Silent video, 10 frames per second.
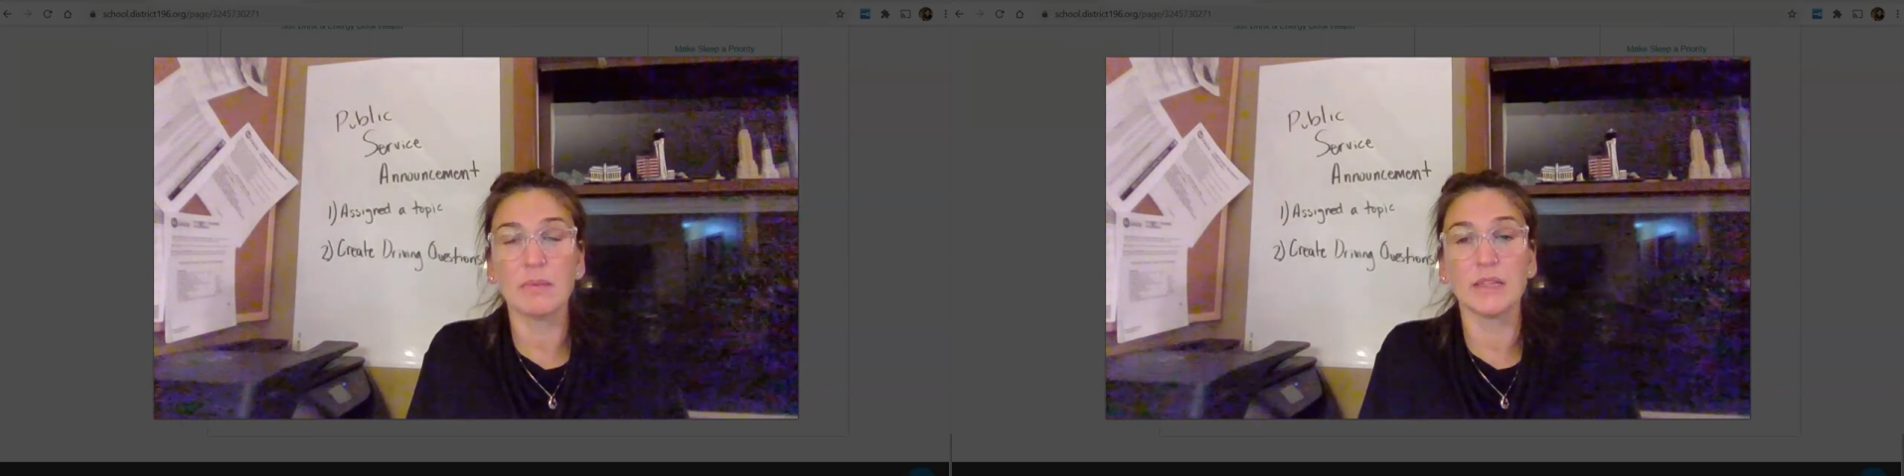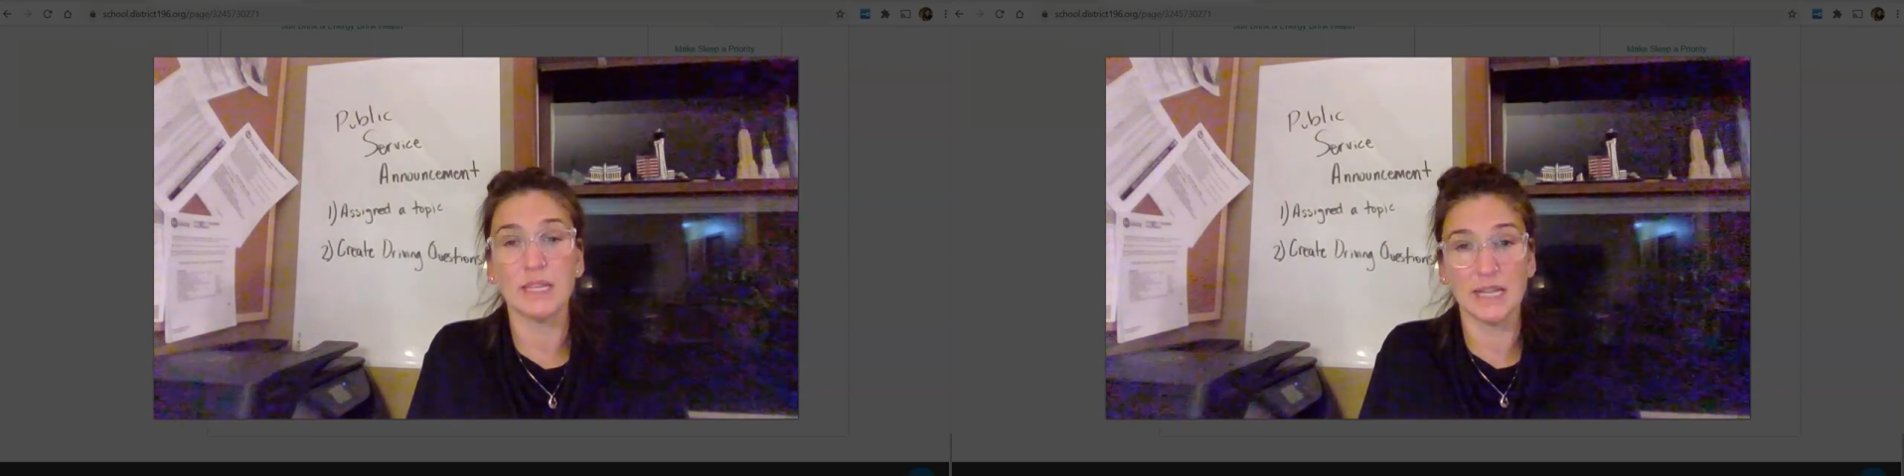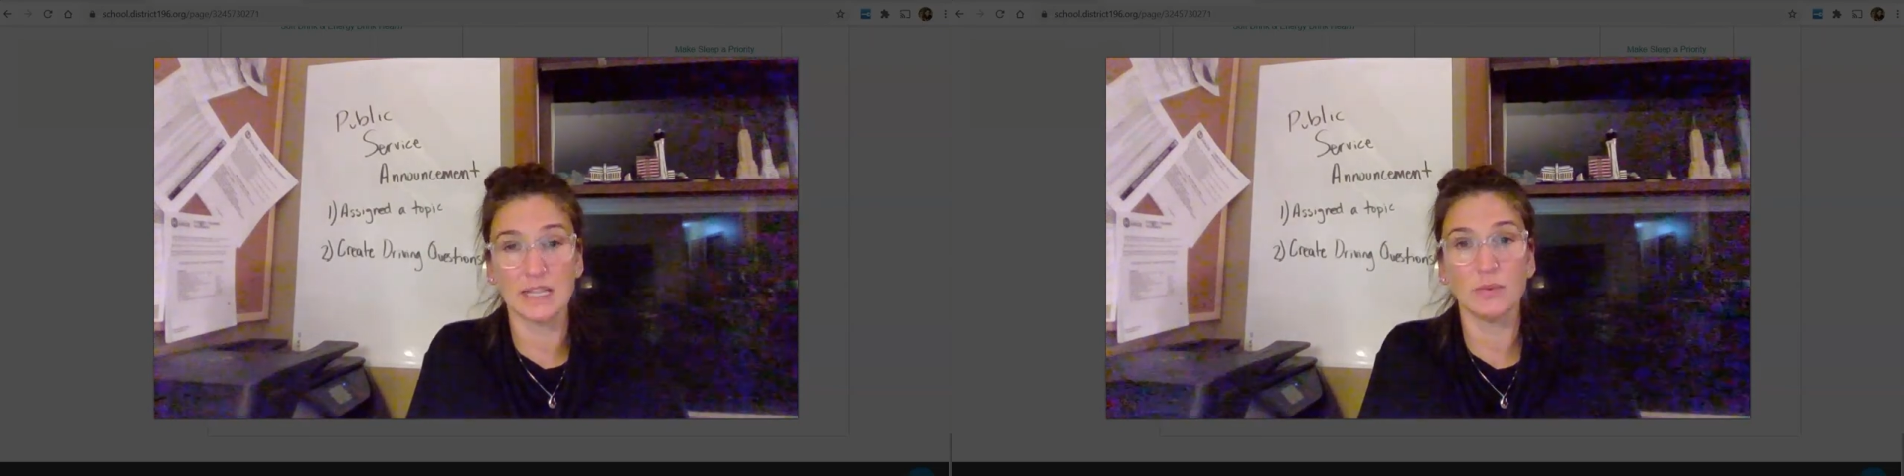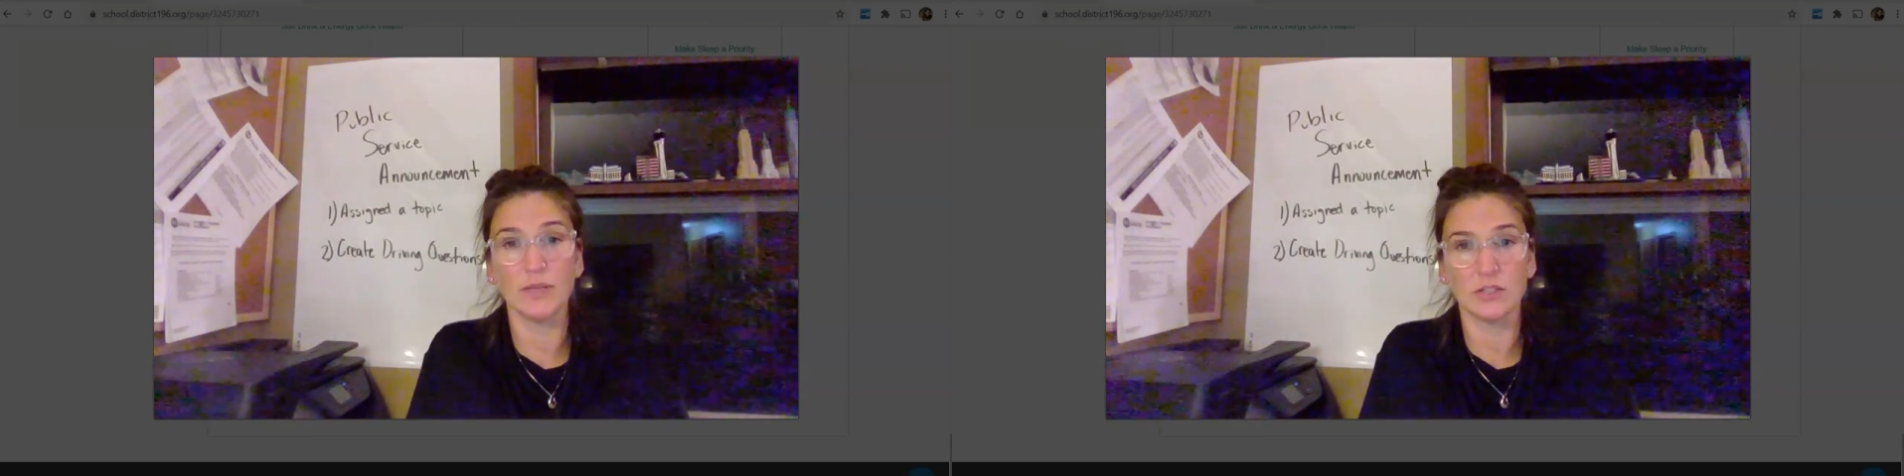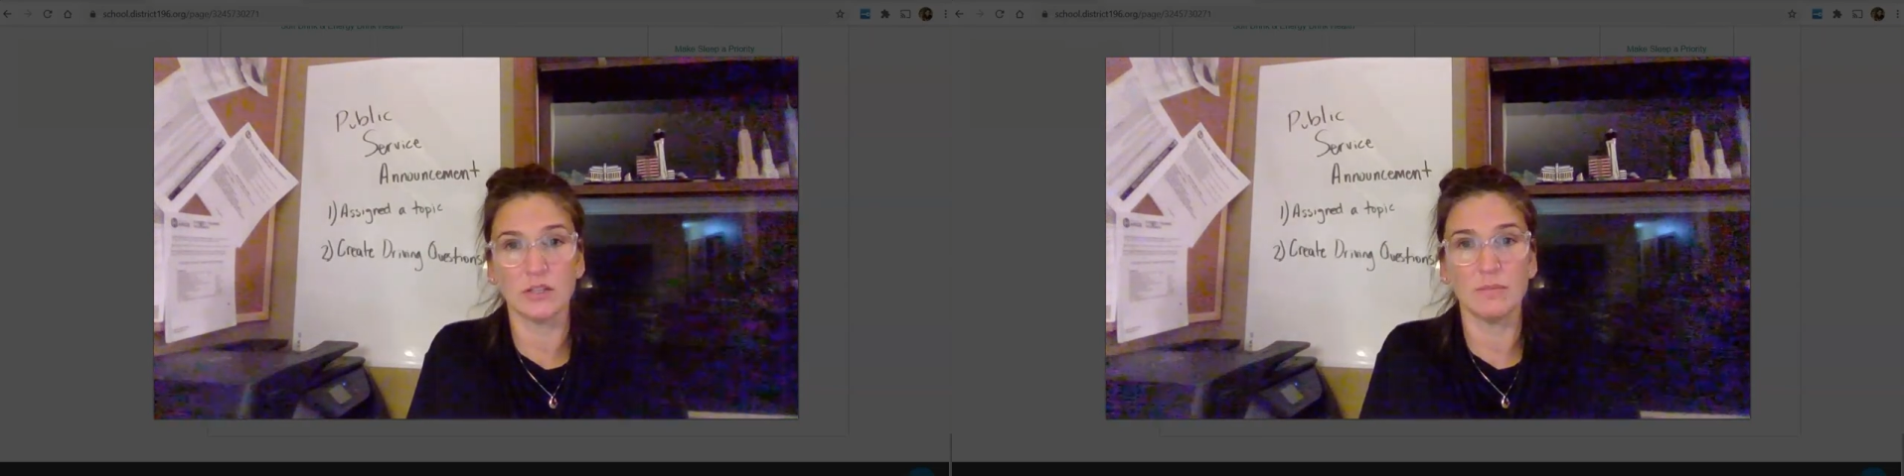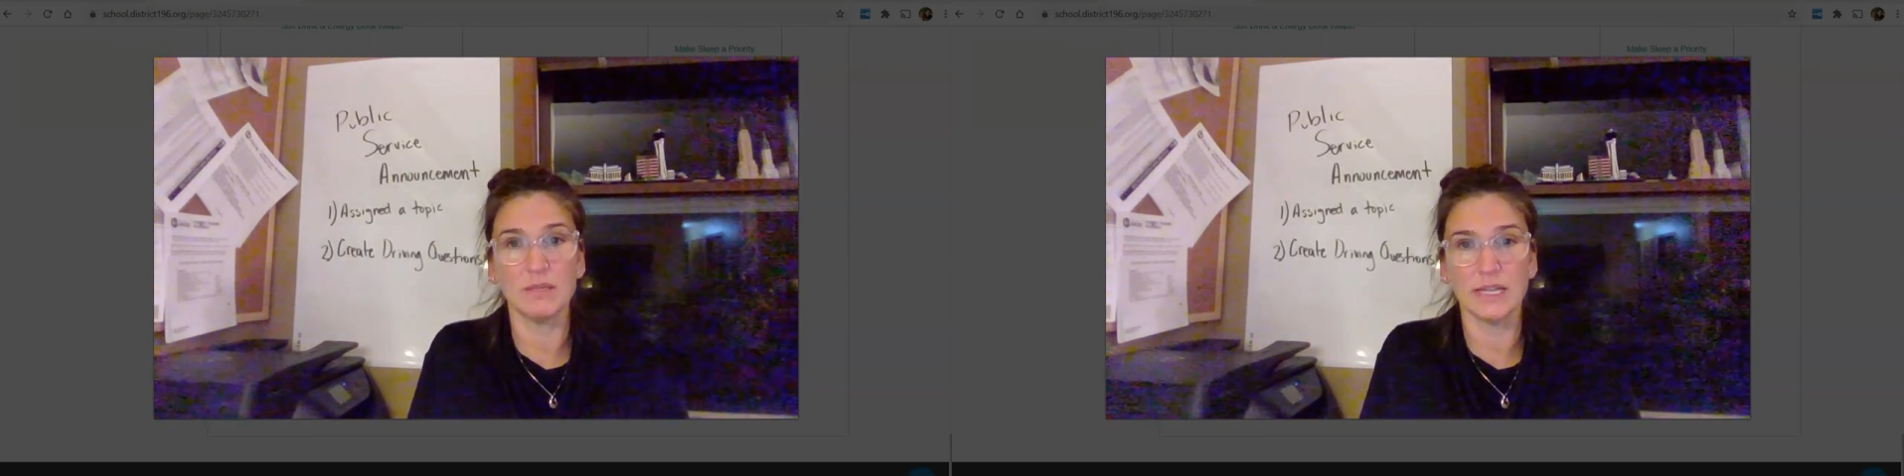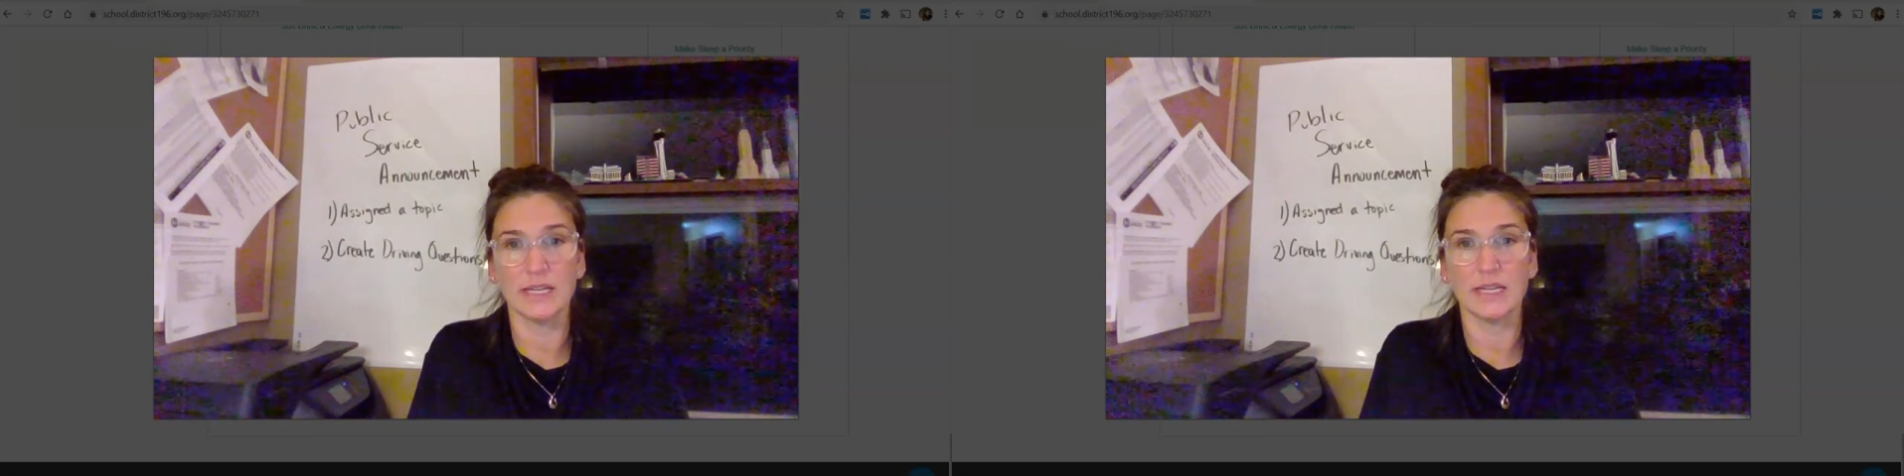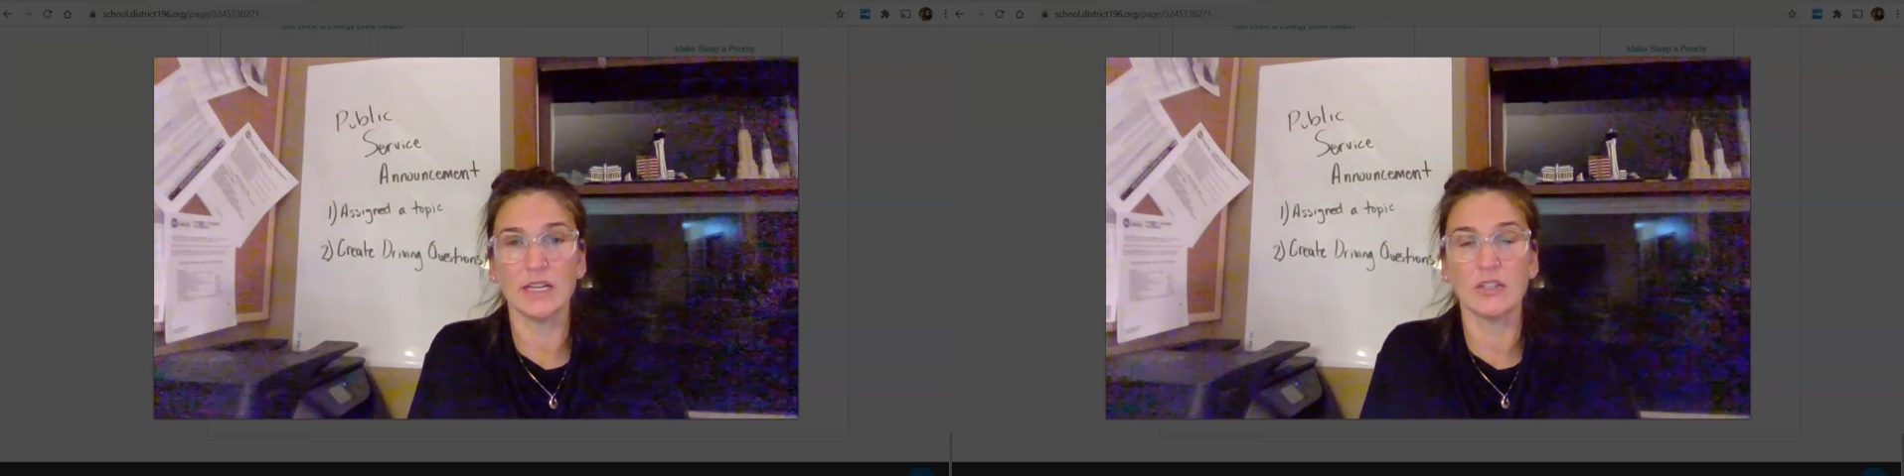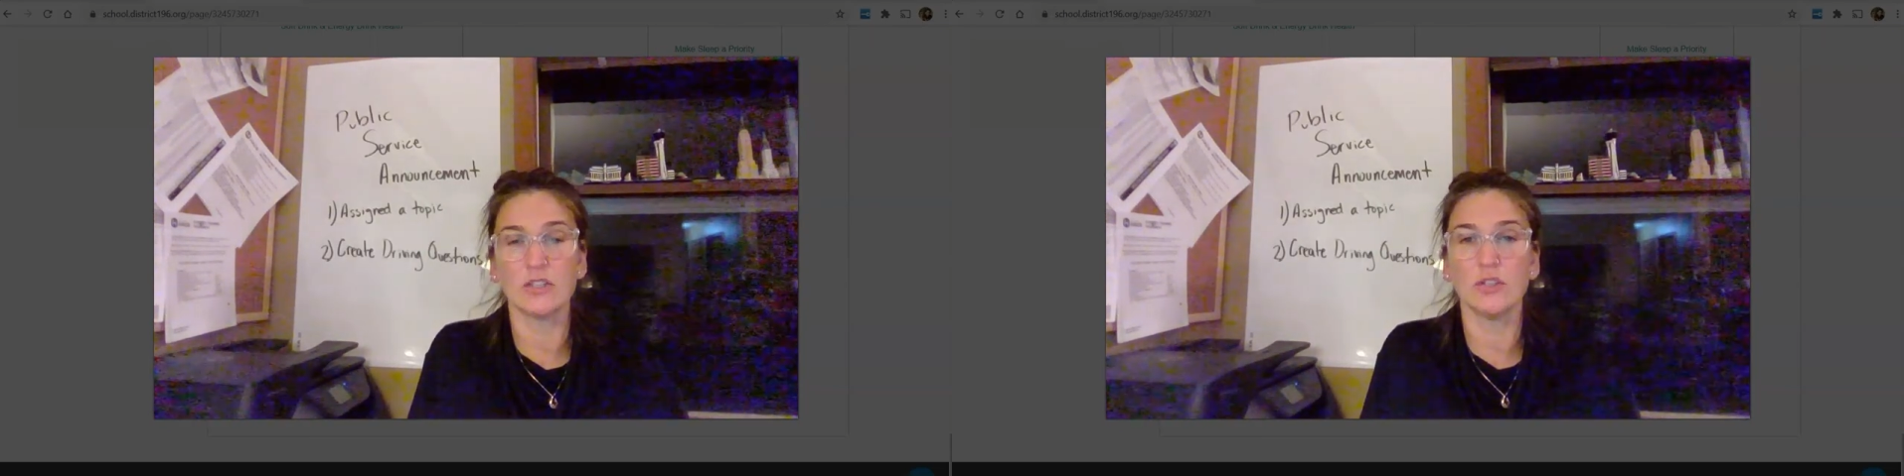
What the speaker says: but the next week is going to be dedicated